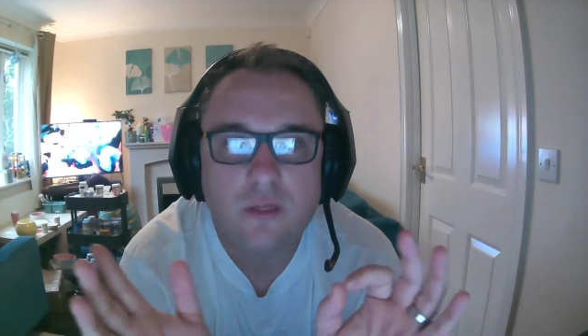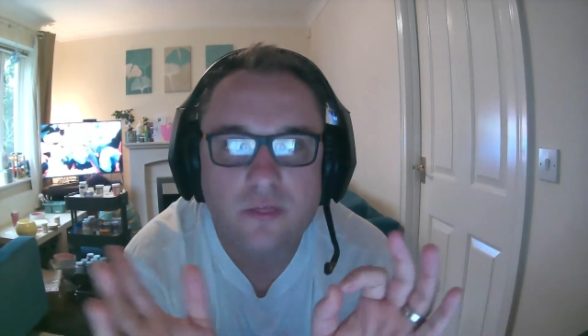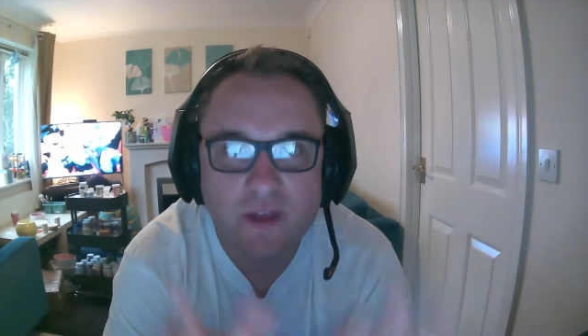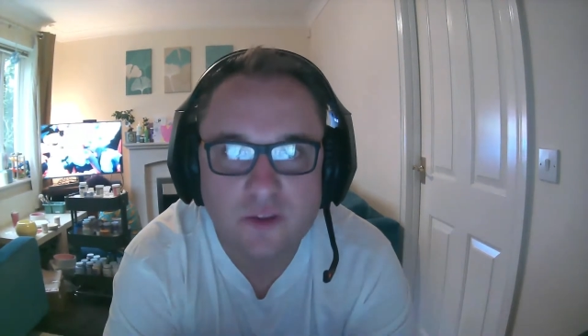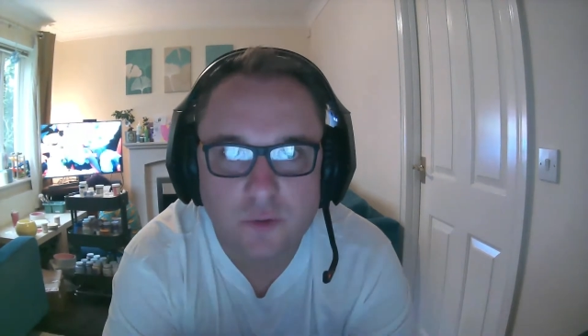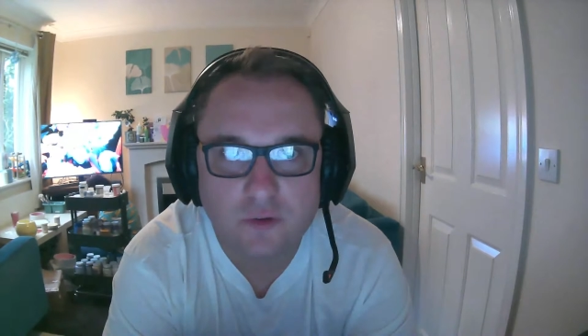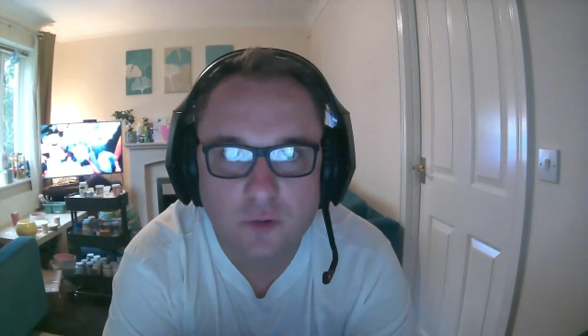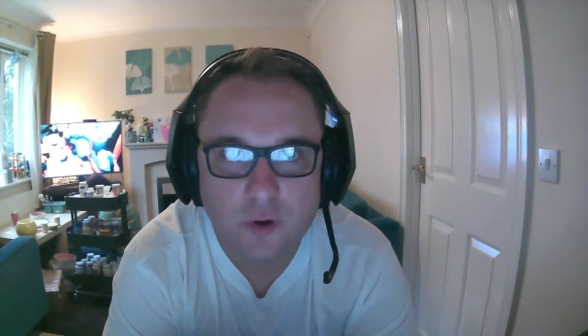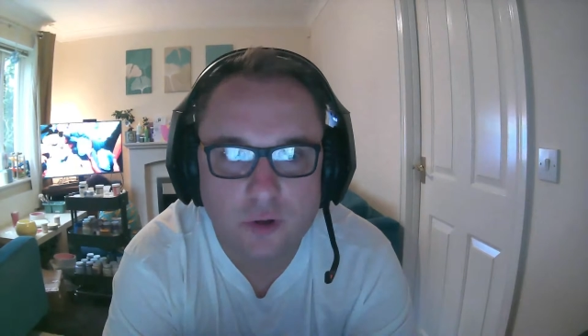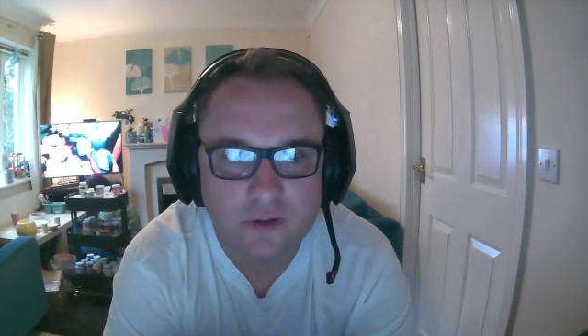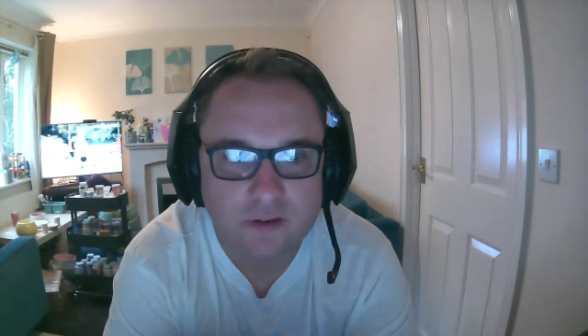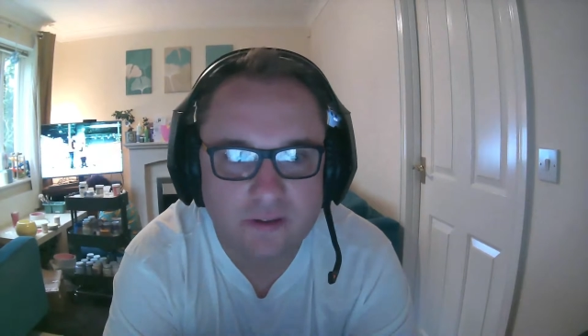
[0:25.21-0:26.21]
things we're doing
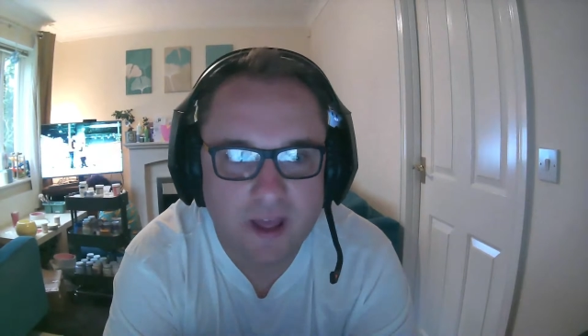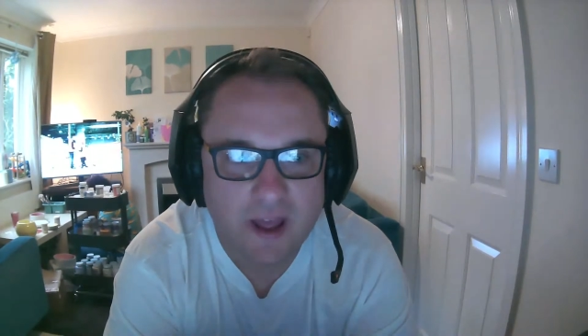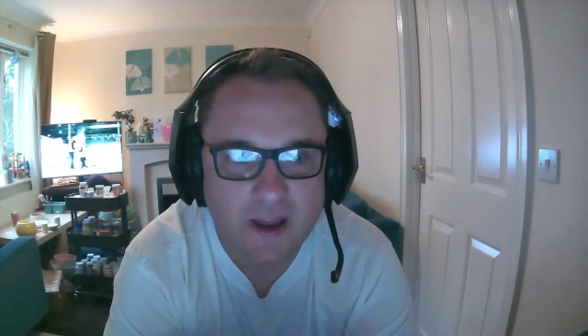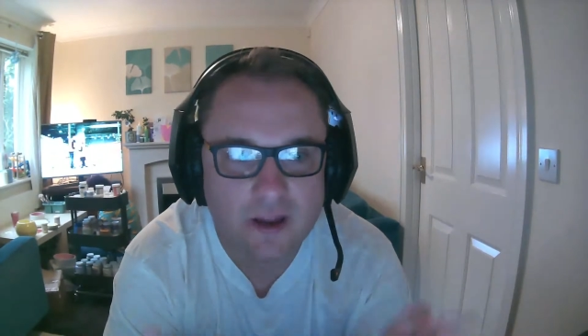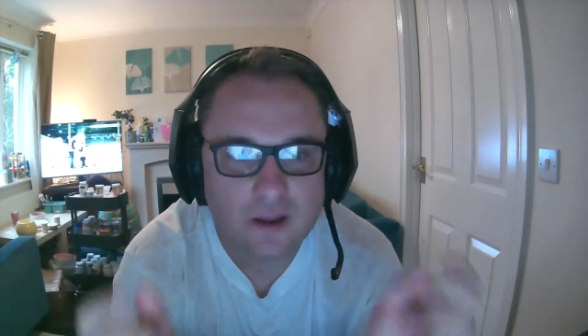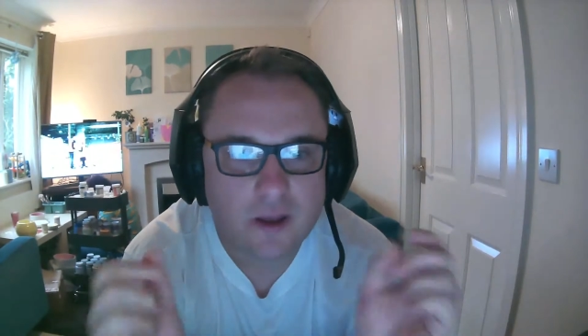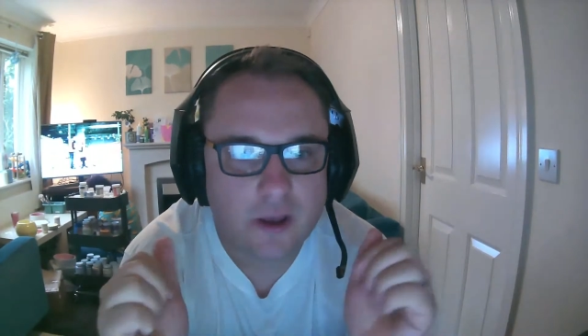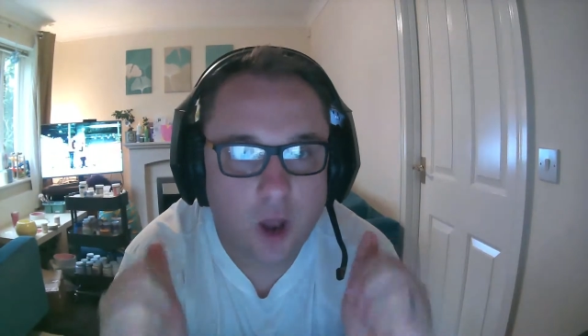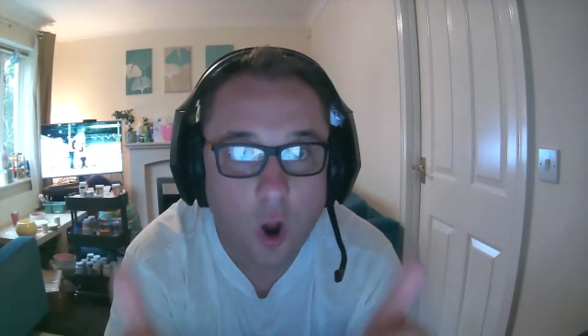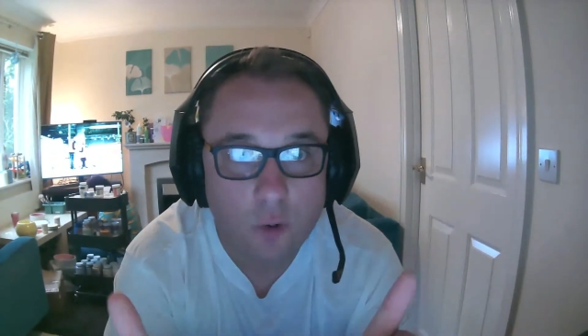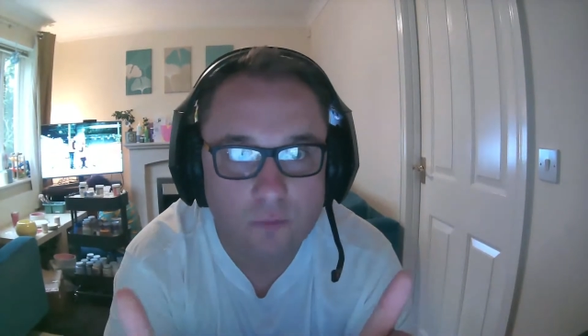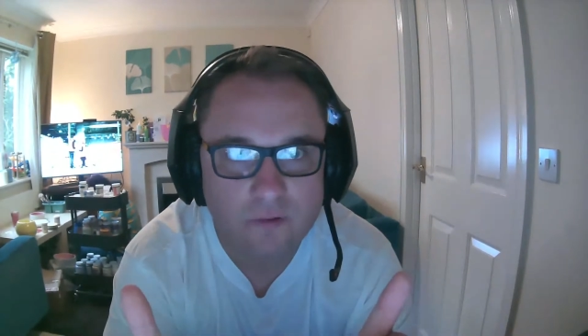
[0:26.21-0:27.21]
on the day, and
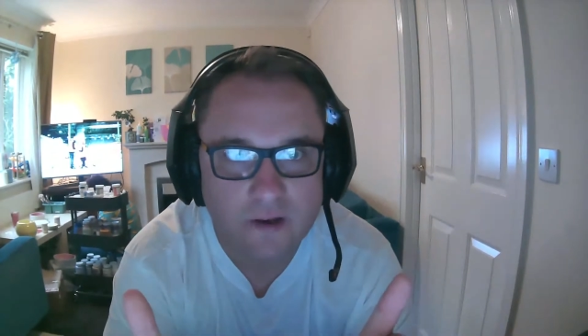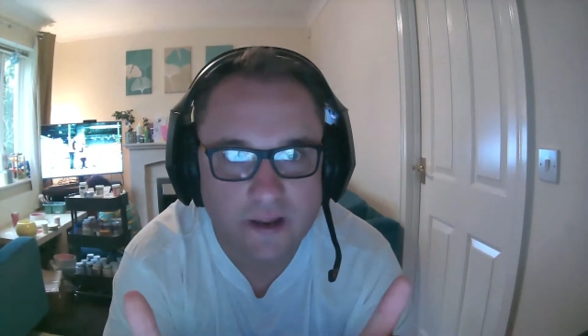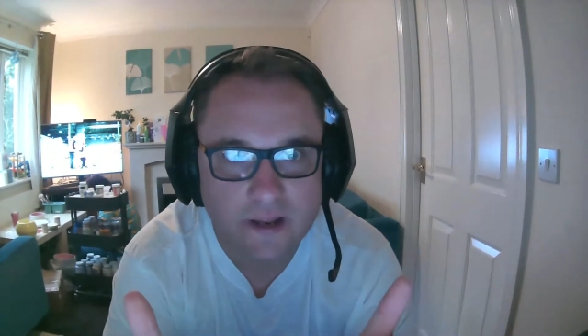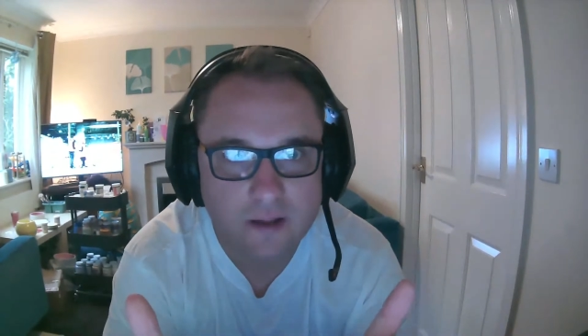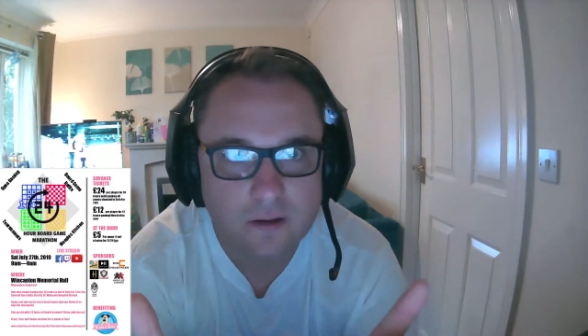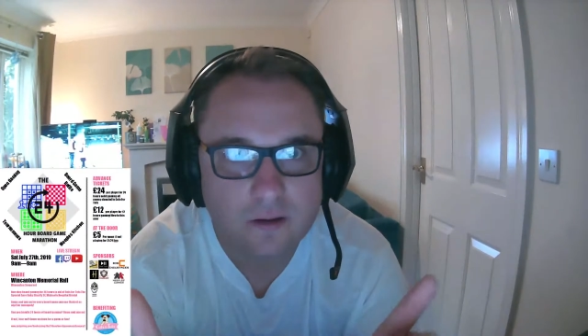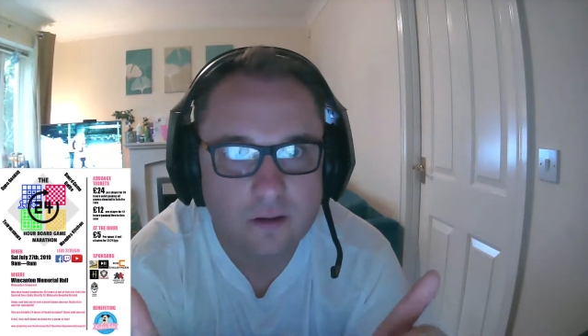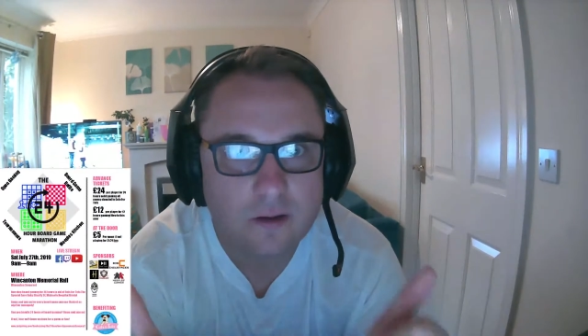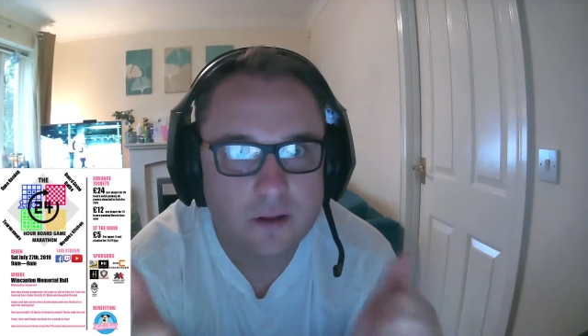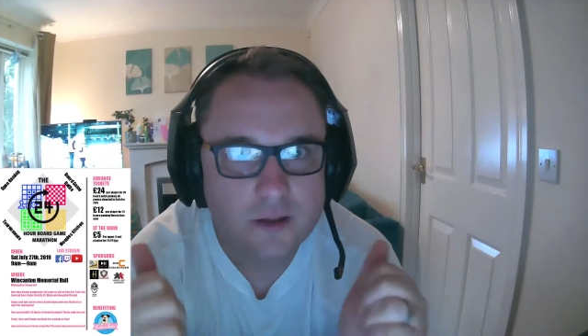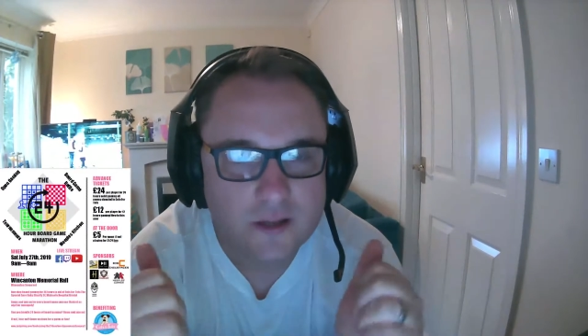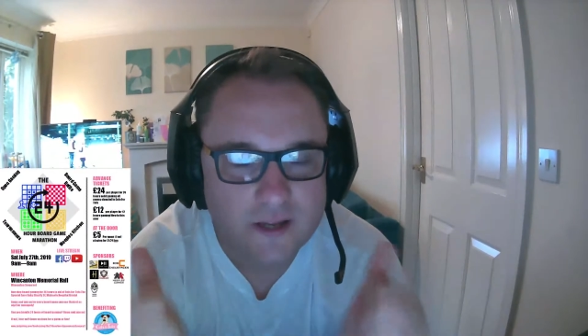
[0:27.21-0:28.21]
hopefully
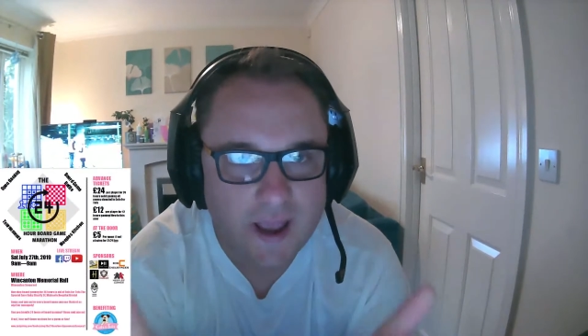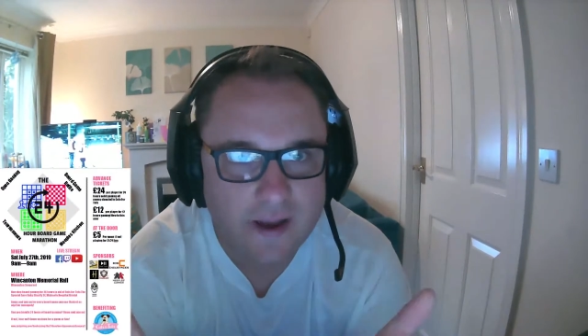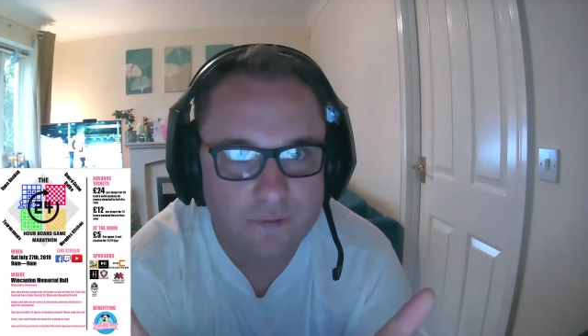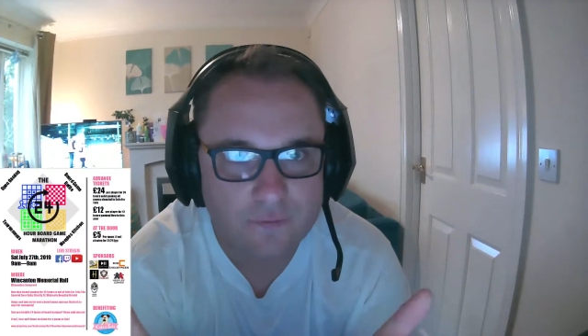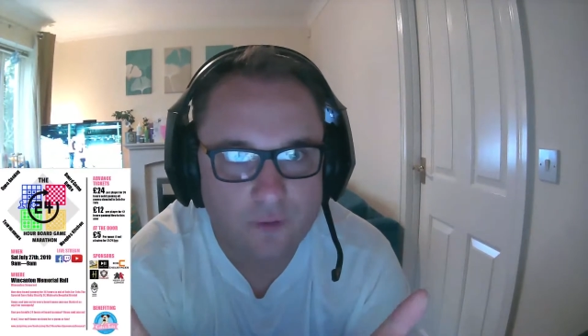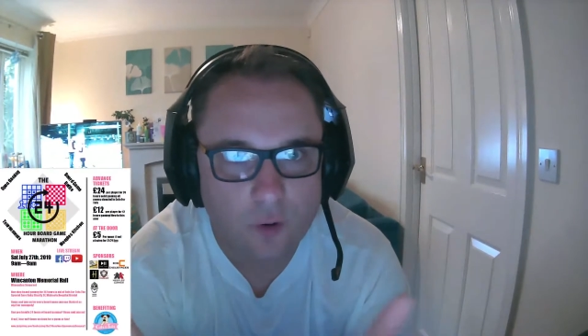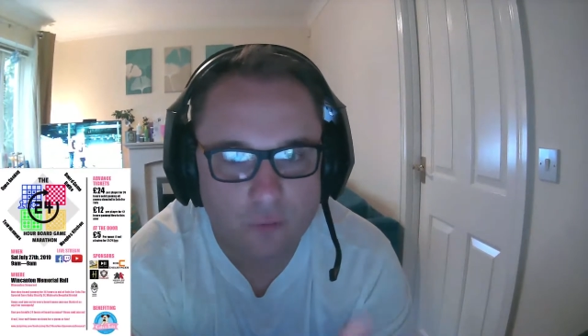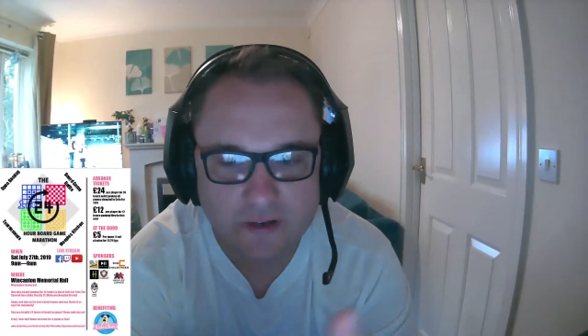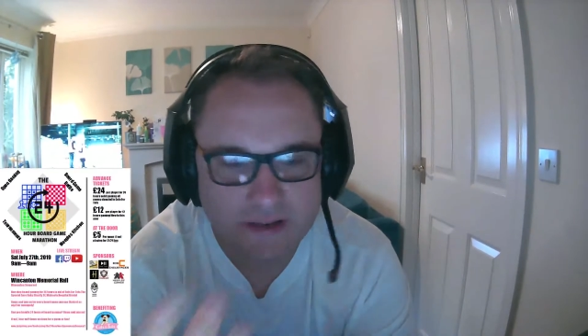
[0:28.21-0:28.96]
you're getting involved.